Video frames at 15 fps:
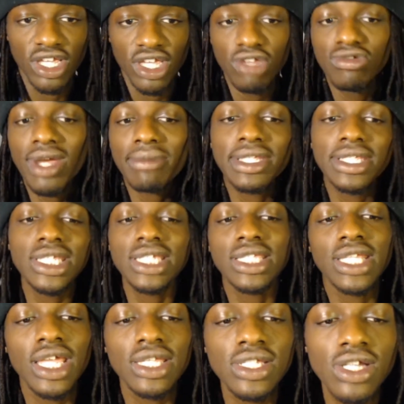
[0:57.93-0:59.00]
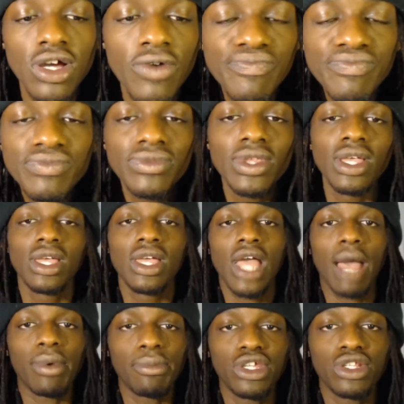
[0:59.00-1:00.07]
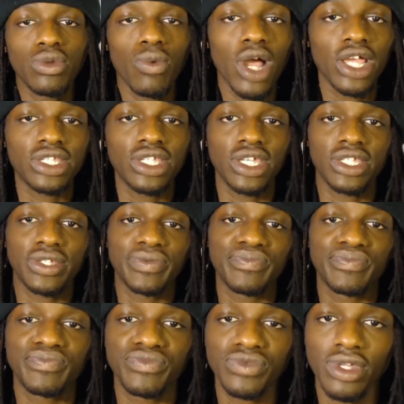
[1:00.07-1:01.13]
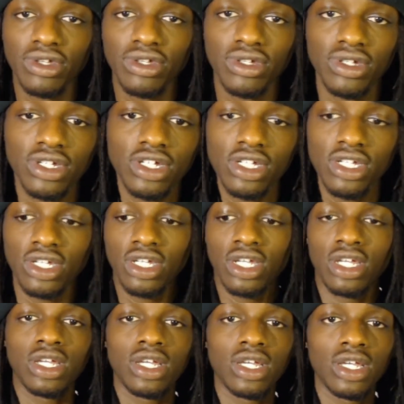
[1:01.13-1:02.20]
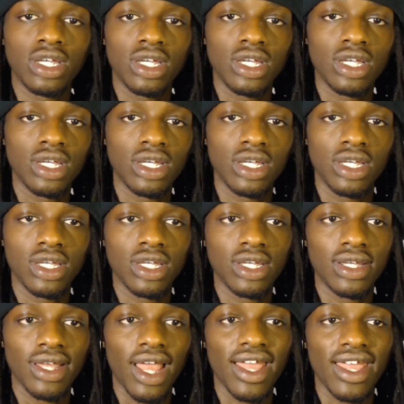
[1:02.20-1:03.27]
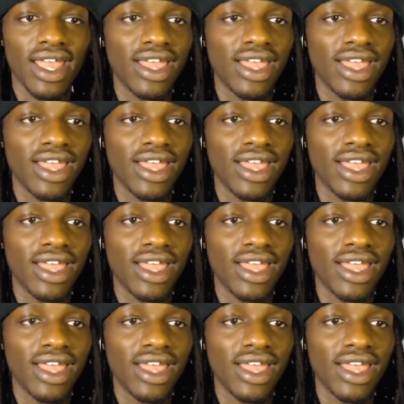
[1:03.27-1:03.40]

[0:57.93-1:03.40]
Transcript: You dropped it six days ago. I've been meaning to watch this. Okay, calm down. I hate he